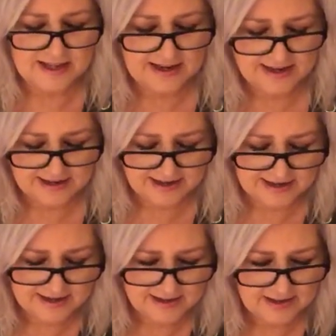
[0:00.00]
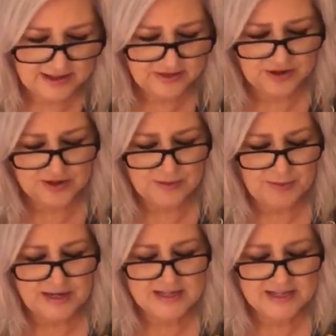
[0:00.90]
like there's
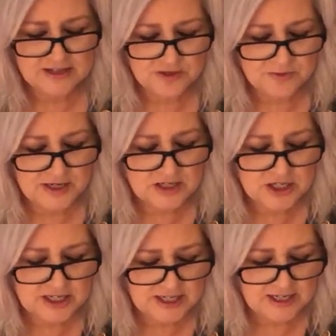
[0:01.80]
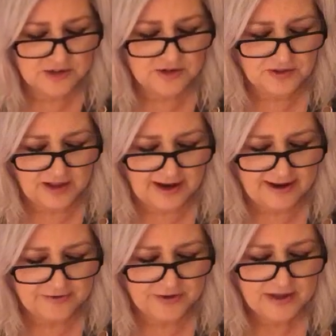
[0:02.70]
been a situation in your
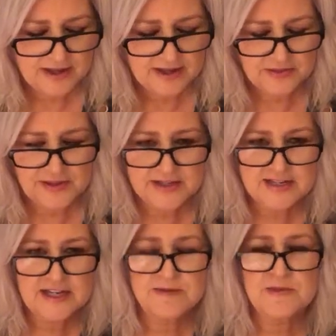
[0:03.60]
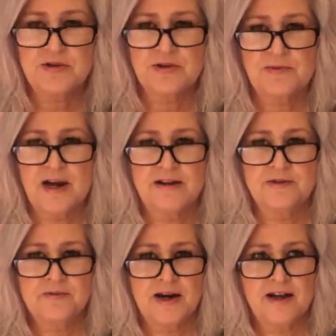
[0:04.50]
life that just keeps going round
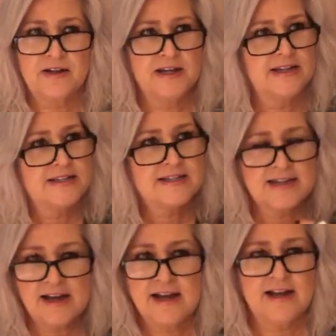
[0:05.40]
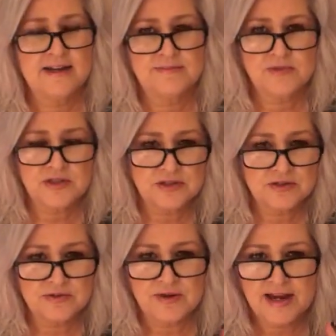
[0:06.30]
and round, and it's time
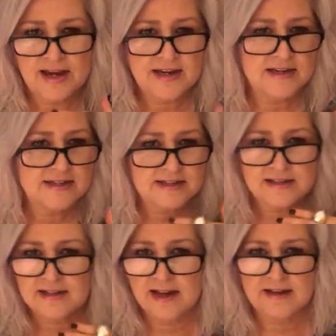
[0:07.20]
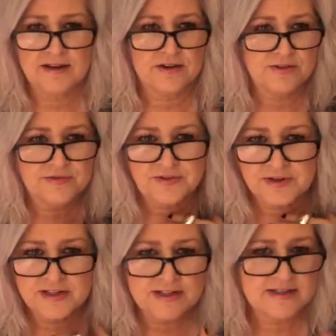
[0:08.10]
to end it, to let go,
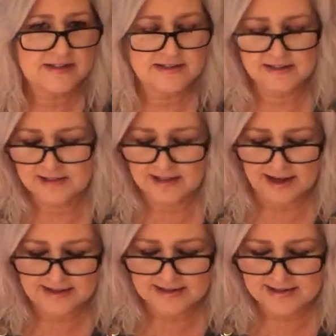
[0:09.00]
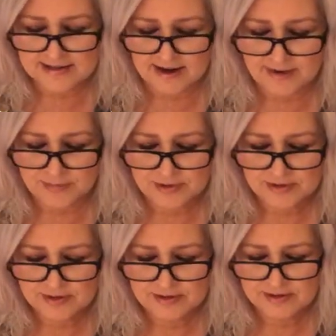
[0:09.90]
for it, that to stop.
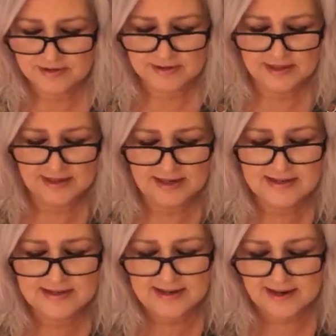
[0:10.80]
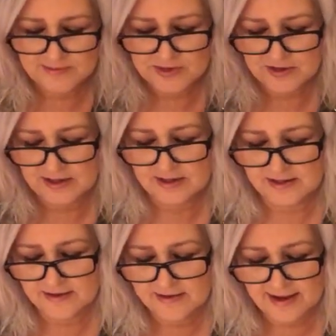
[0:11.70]
Yes, absolutely.
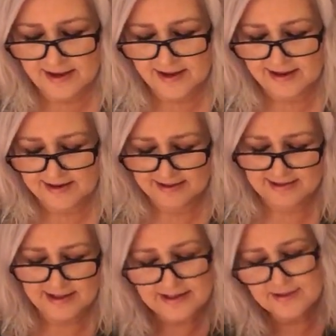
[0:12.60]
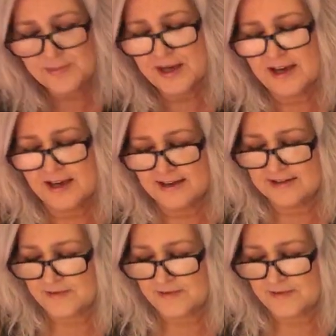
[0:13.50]
Okay, thank you, my guides.